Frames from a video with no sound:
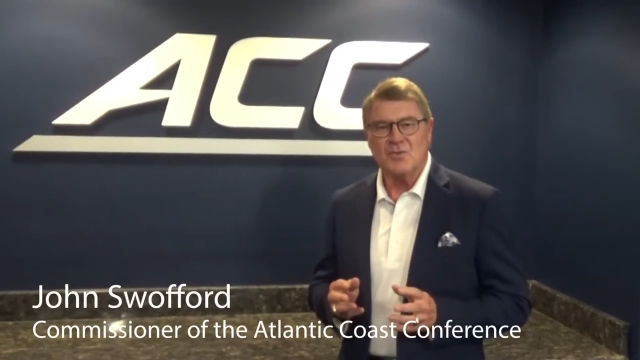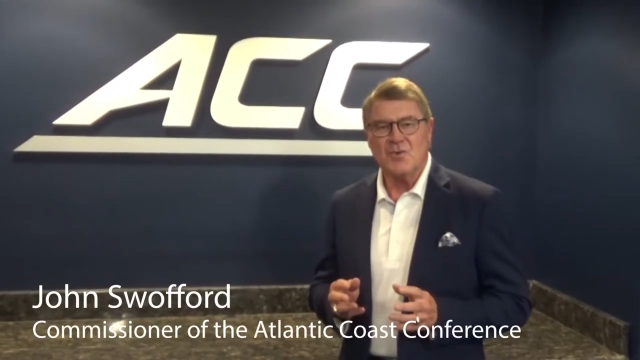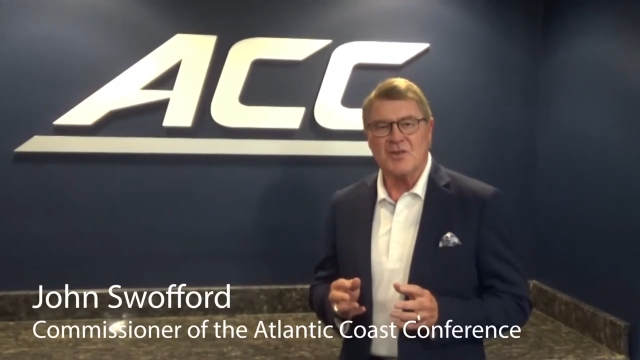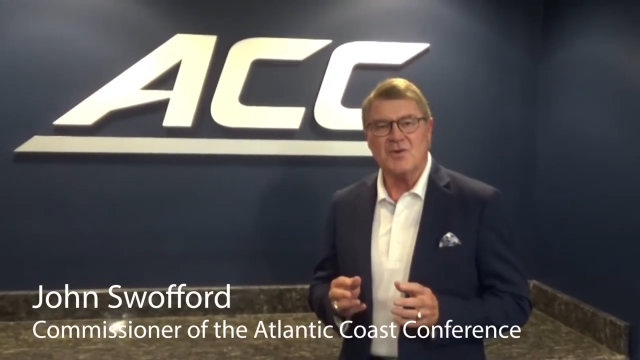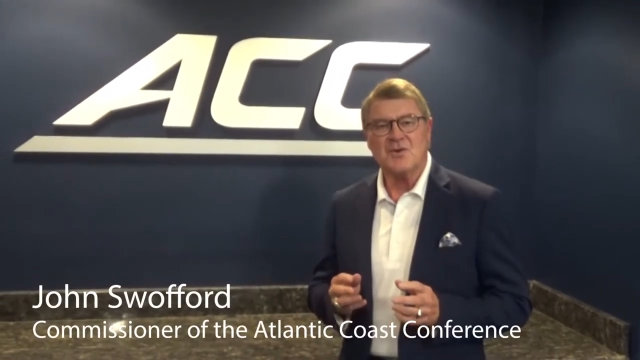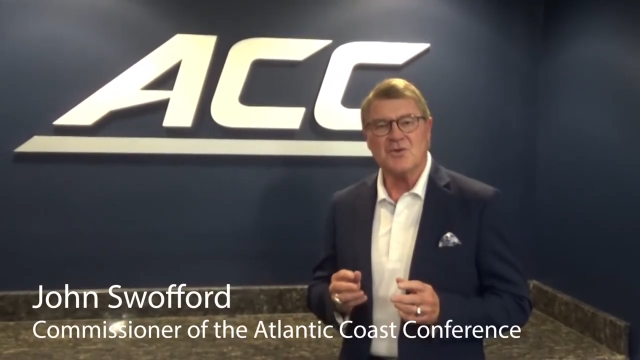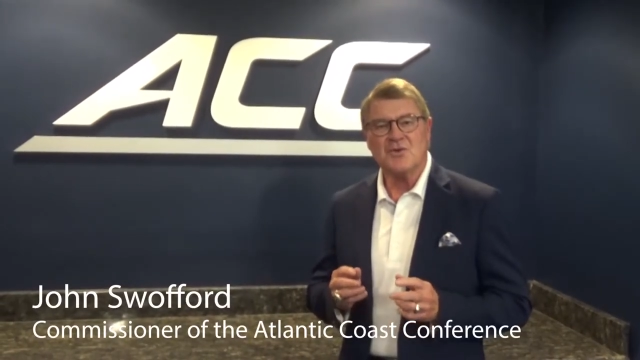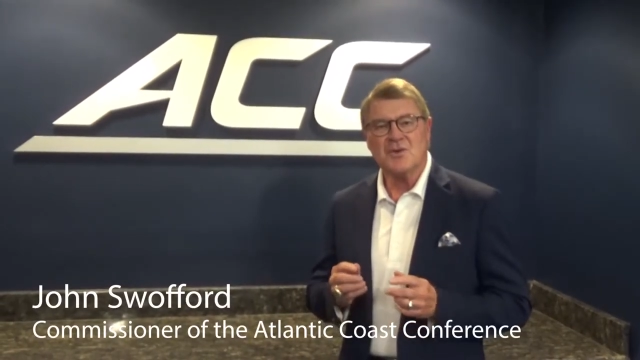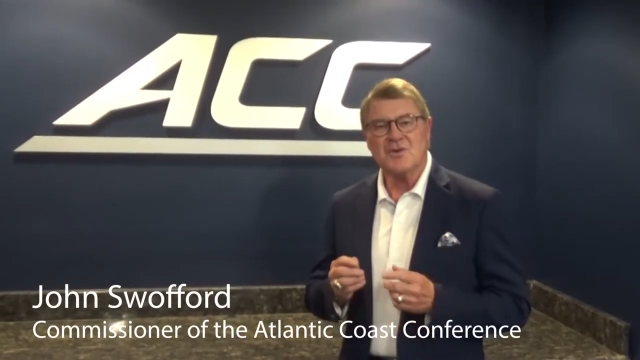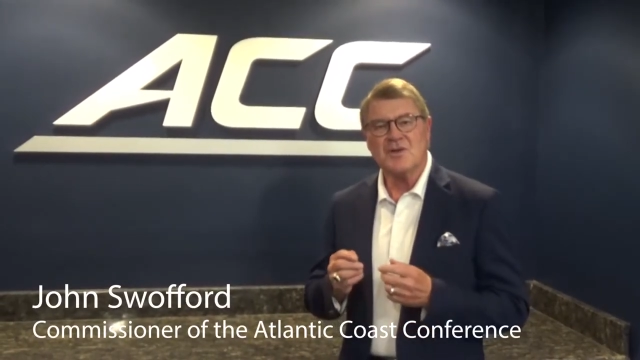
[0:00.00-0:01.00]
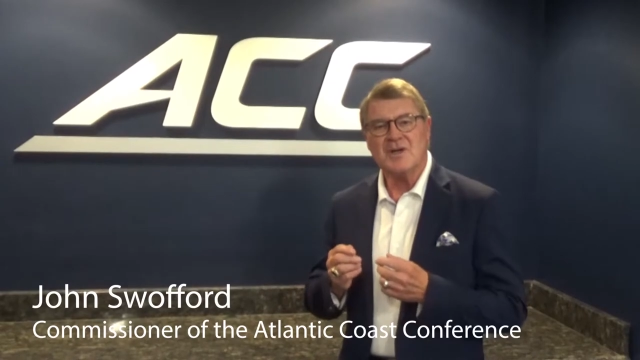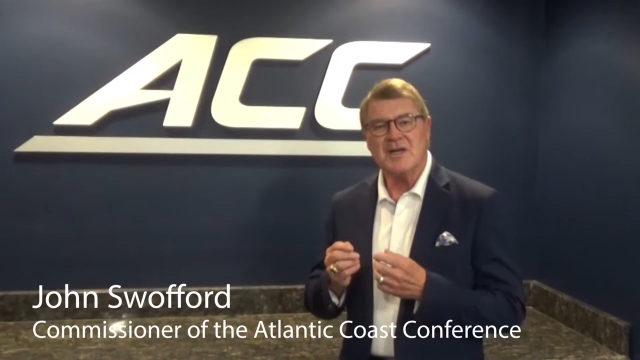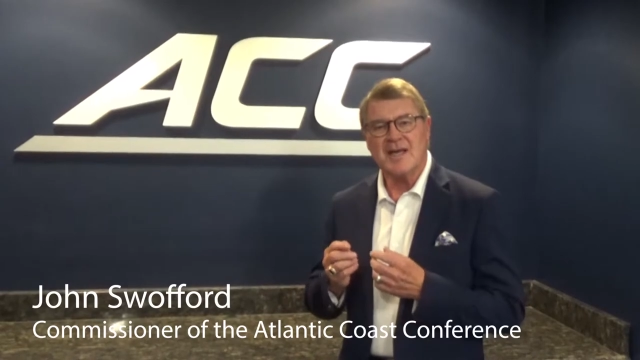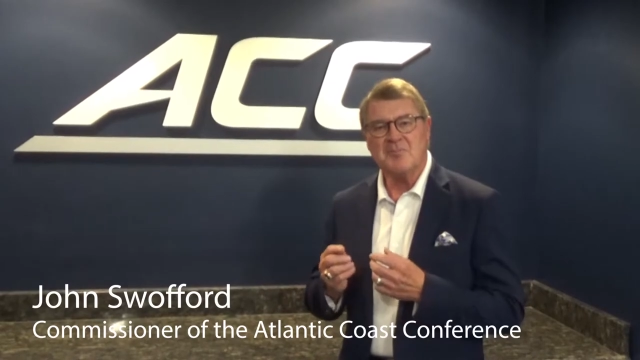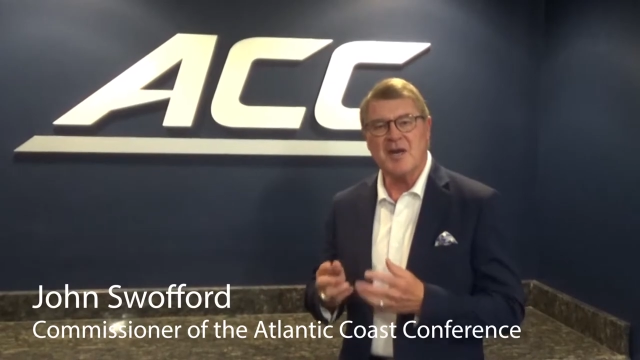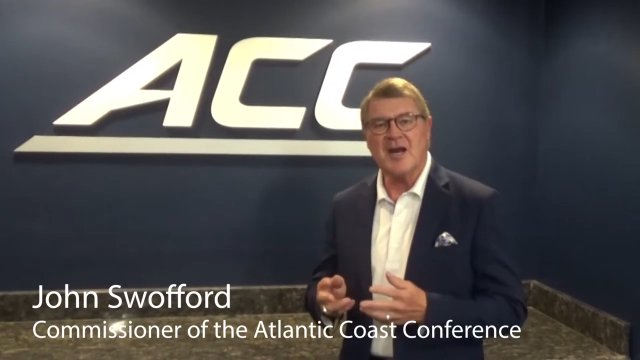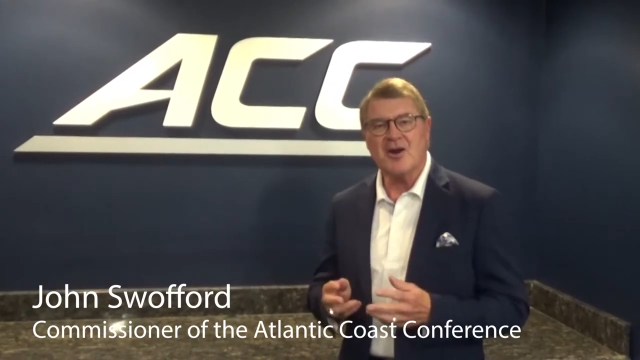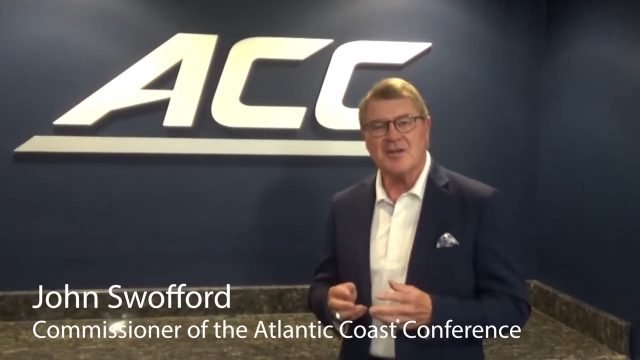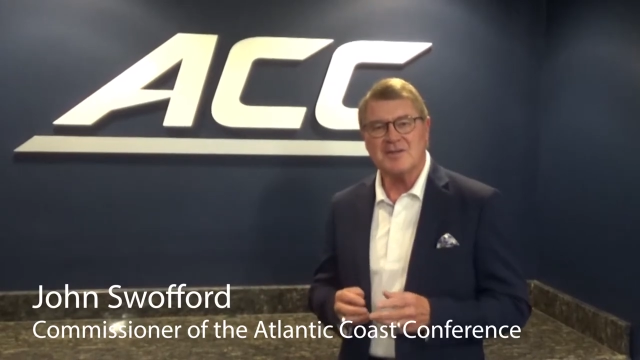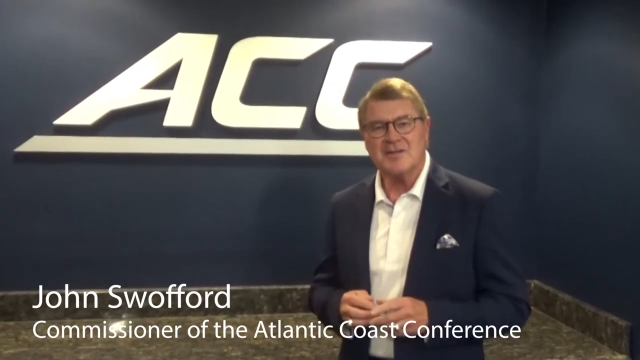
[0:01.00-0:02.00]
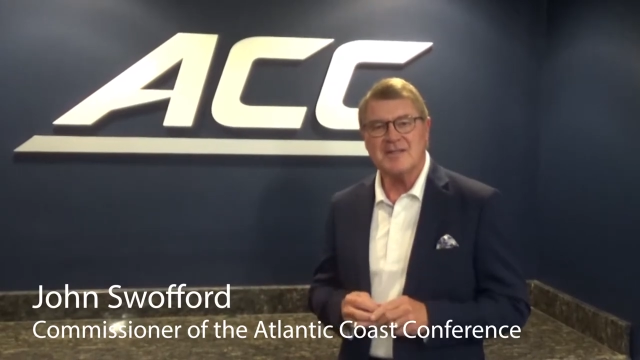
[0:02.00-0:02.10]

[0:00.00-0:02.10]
Whether you're a parent,